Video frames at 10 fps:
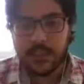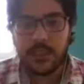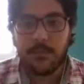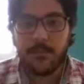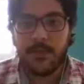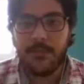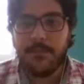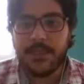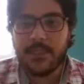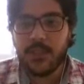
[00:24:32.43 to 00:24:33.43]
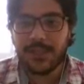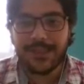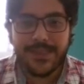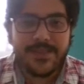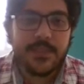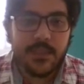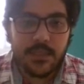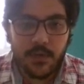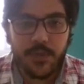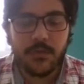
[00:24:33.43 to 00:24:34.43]
but maybe it's not listening in a
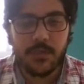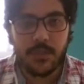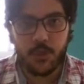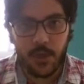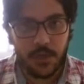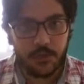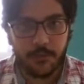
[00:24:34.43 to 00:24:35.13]
real situation.